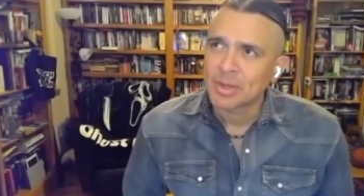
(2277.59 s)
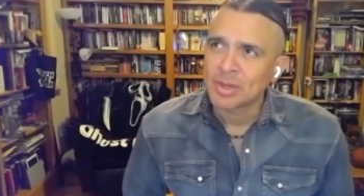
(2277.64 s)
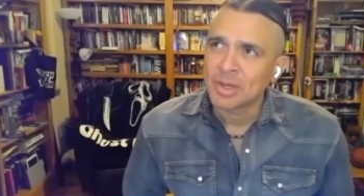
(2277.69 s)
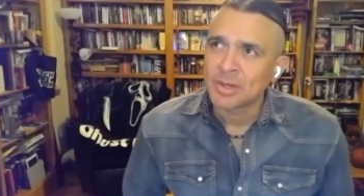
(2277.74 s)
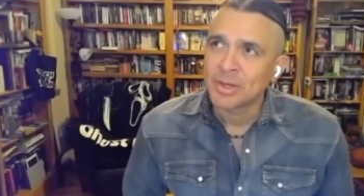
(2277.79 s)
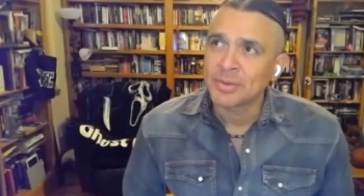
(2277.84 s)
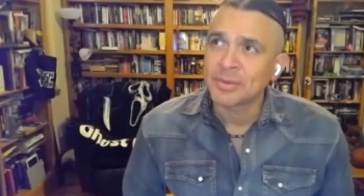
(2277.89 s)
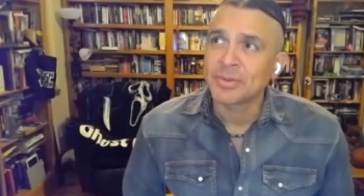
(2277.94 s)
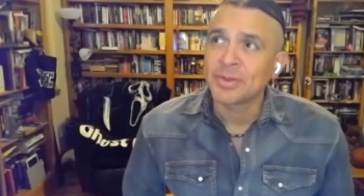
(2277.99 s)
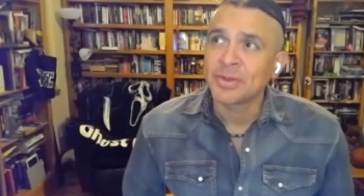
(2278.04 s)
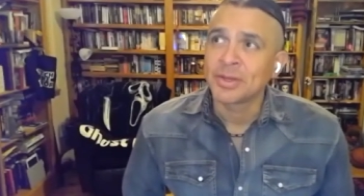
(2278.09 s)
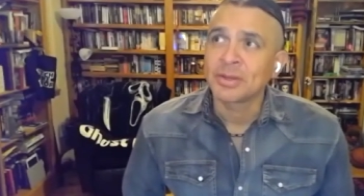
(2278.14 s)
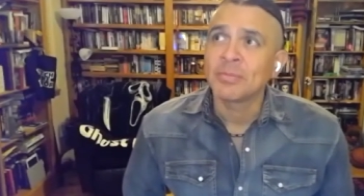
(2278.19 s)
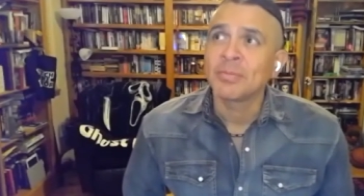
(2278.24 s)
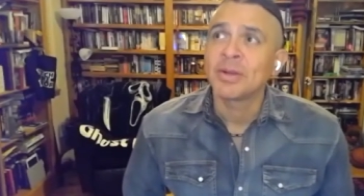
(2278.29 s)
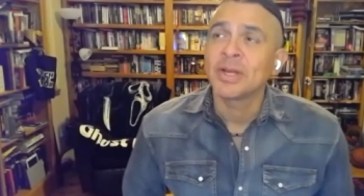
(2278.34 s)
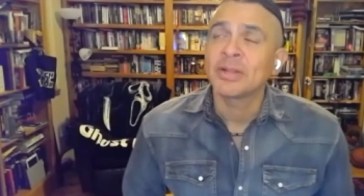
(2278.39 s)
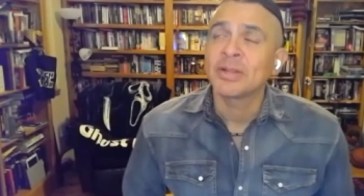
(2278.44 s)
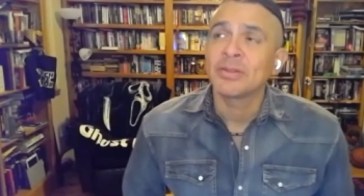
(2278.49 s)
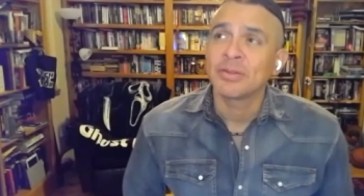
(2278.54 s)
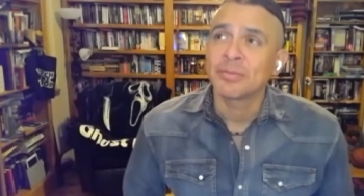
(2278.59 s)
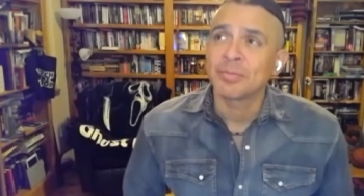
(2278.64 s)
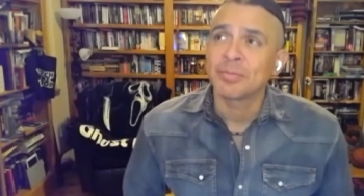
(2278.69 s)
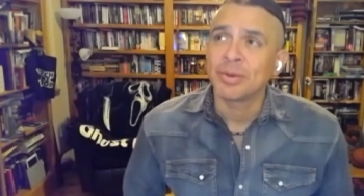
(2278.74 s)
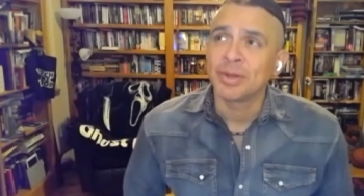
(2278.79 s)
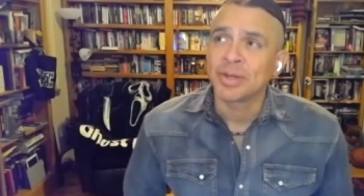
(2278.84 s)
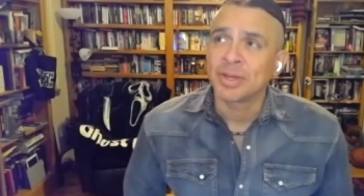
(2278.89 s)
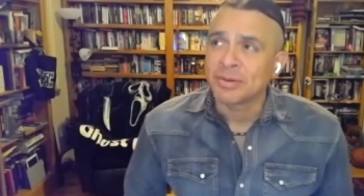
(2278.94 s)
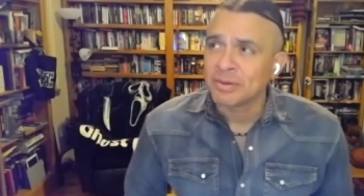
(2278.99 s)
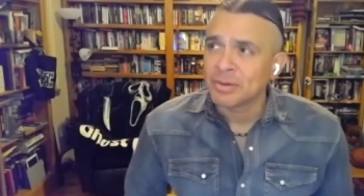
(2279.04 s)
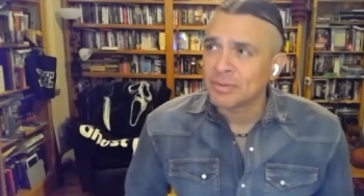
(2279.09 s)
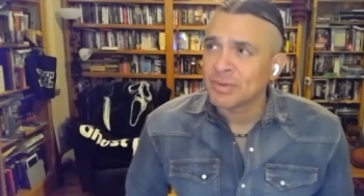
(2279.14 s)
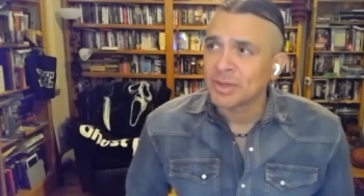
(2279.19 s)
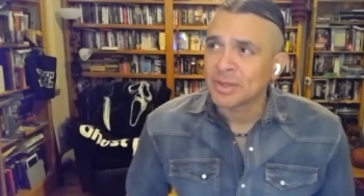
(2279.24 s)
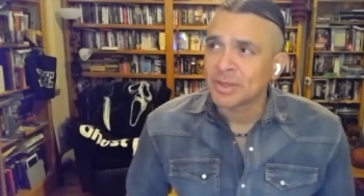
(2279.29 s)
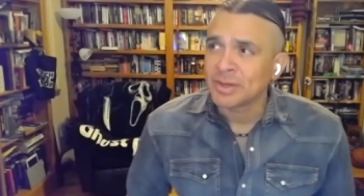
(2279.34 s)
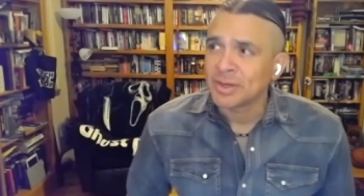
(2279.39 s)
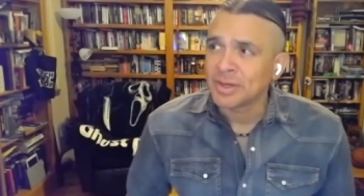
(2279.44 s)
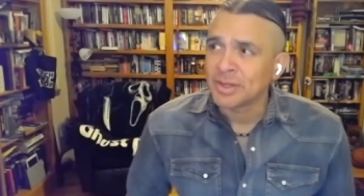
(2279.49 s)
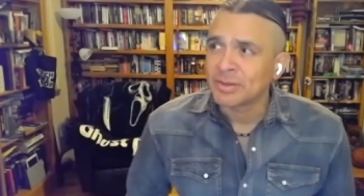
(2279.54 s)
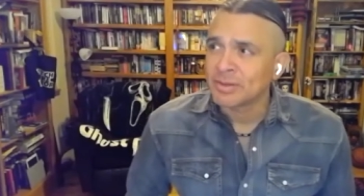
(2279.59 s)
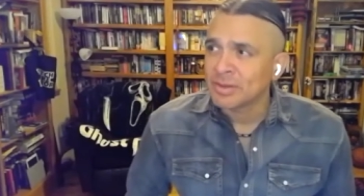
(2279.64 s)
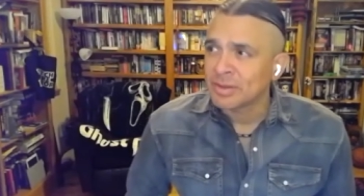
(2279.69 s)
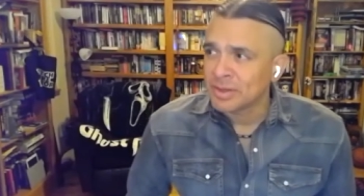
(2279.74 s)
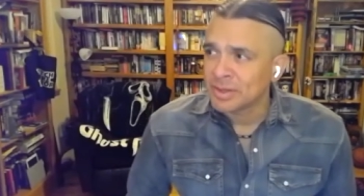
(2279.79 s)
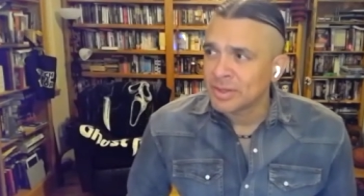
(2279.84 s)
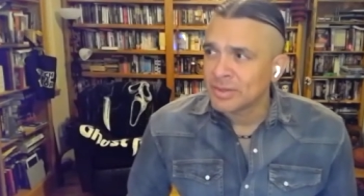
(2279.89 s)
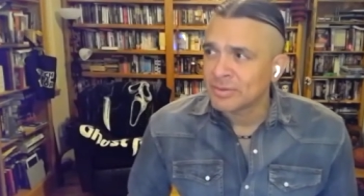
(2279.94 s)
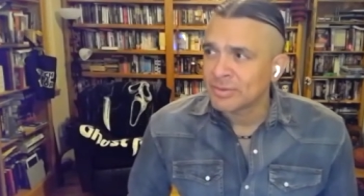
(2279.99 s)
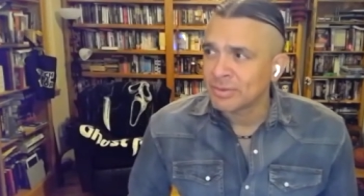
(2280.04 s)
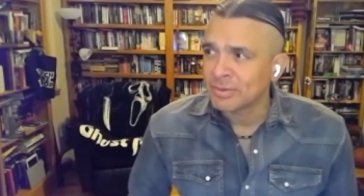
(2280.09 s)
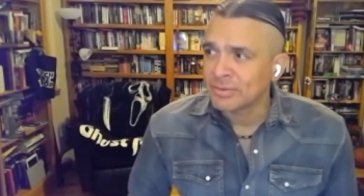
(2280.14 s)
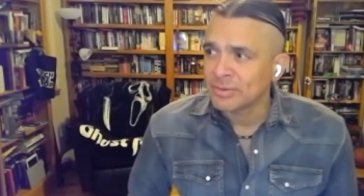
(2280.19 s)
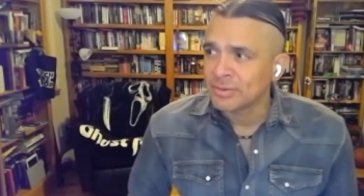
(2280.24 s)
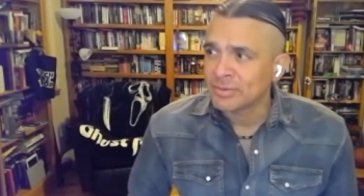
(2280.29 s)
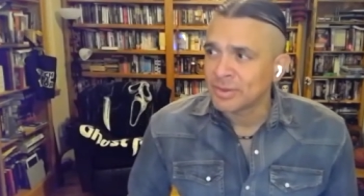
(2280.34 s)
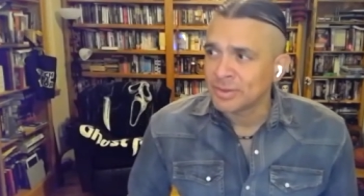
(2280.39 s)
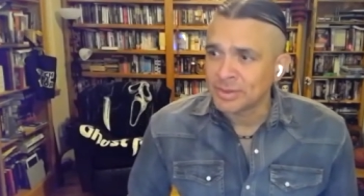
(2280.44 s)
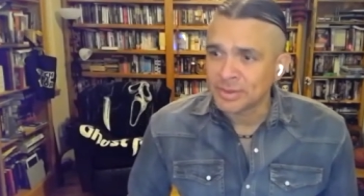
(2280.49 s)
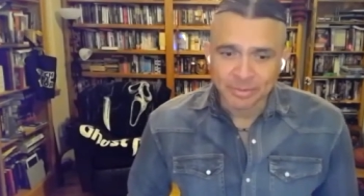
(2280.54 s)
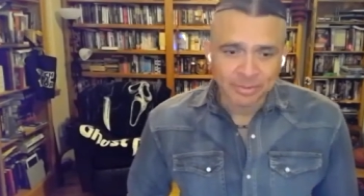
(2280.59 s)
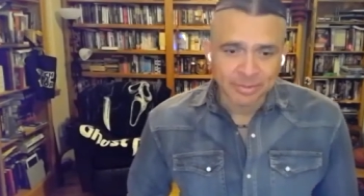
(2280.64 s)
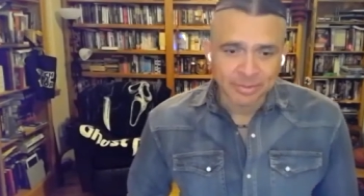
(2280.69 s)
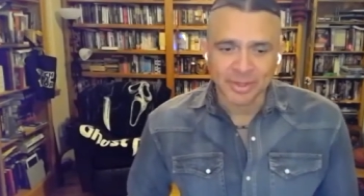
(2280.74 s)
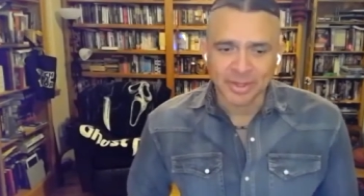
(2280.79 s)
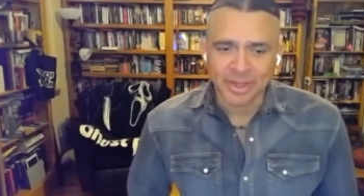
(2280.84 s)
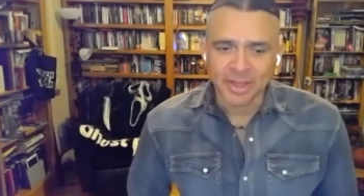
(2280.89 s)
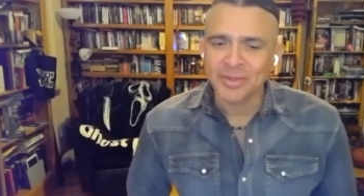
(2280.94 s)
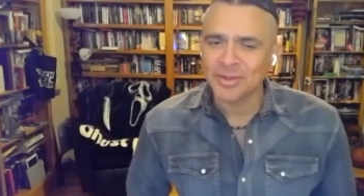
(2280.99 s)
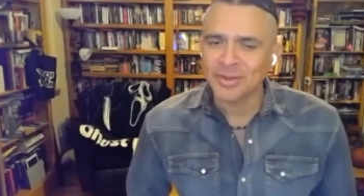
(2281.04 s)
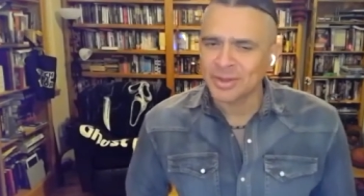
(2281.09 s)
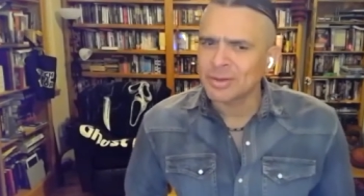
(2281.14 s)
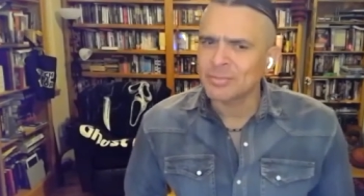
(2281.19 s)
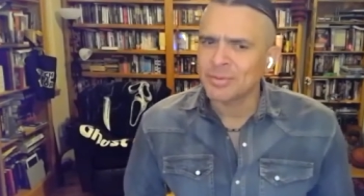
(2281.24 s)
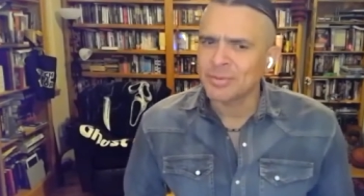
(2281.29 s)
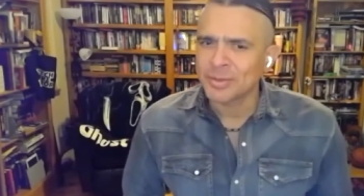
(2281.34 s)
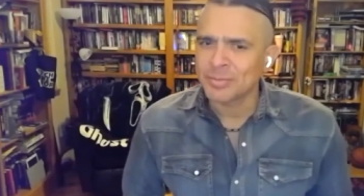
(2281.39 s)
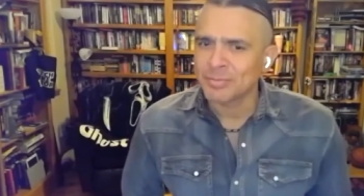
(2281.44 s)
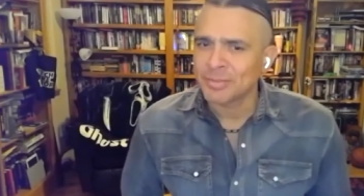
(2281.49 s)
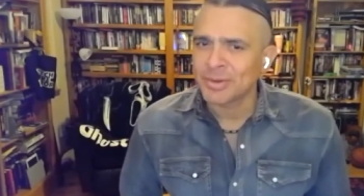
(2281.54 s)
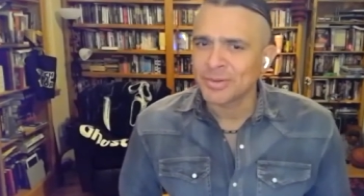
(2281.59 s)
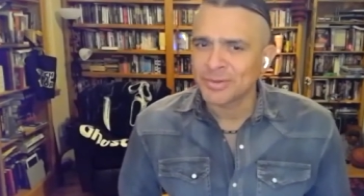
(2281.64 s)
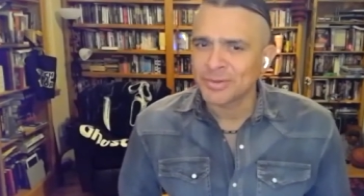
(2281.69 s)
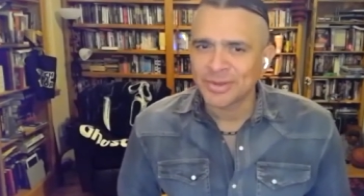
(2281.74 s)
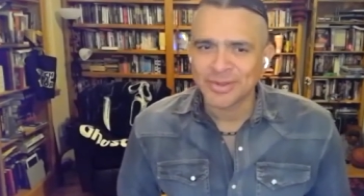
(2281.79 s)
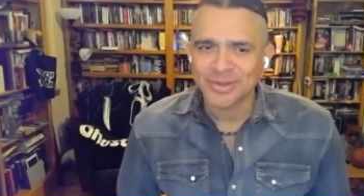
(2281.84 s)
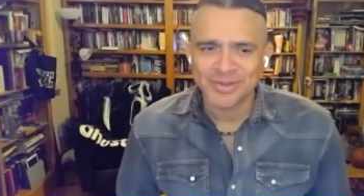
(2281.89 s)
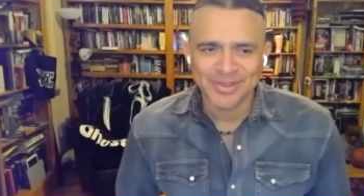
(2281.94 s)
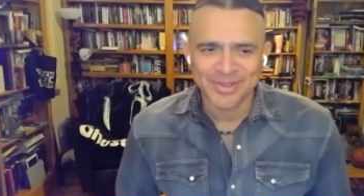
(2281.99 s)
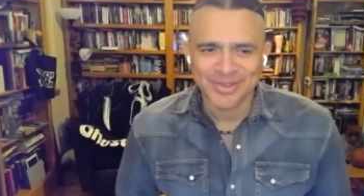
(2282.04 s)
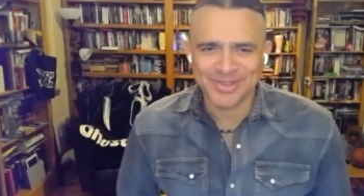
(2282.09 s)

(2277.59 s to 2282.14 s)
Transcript: another thing coming out in spring. I don't know if I can announce it yet. So just another thing. I think it'll be in March also.